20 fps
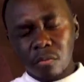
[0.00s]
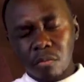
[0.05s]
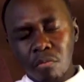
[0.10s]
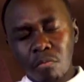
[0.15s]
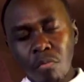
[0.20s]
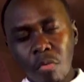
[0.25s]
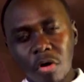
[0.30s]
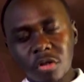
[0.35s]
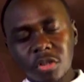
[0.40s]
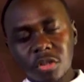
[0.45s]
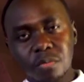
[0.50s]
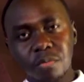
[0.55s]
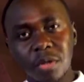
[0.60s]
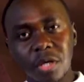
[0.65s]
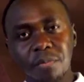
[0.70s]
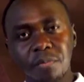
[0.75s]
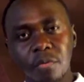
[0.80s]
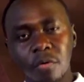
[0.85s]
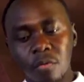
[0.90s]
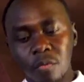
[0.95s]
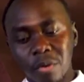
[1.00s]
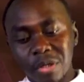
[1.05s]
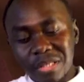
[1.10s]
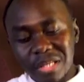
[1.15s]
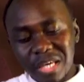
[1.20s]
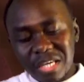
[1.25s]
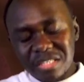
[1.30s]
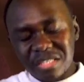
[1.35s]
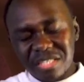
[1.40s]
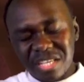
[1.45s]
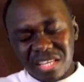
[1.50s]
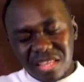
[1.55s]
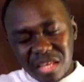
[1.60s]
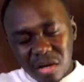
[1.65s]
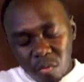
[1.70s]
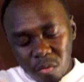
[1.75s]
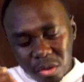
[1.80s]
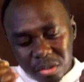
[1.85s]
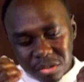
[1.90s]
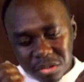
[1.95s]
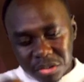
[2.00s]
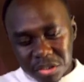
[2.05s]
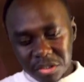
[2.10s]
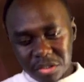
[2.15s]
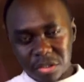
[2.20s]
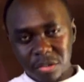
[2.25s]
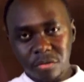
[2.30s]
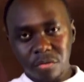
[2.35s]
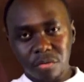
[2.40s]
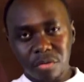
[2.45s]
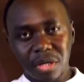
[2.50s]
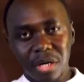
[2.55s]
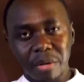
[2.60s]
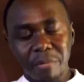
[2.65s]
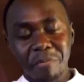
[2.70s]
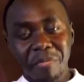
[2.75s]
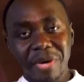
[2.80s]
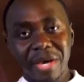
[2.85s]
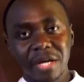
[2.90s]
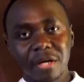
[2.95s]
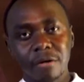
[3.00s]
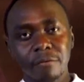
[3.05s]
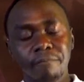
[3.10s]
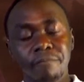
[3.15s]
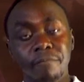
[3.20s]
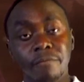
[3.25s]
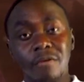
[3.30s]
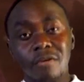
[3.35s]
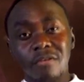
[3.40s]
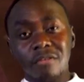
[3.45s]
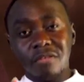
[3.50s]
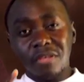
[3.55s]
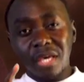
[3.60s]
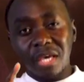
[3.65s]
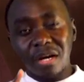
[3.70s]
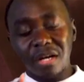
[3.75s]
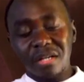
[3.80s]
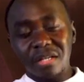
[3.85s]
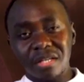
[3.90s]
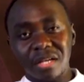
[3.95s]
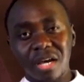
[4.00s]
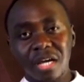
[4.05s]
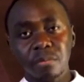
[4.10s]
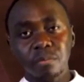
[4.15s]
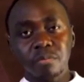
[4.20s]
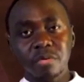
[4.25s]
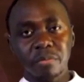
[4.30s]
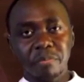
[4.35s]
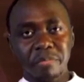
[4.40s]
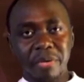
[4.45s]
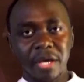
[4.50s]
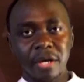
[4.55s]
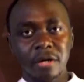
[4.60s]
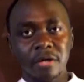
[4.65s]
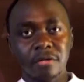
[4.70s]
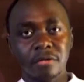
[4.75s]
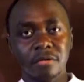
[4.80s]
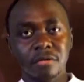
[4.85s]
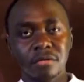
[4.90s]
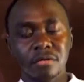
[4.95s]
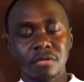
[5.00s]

most people, when they say they want Jesus to come back, they are not prepared.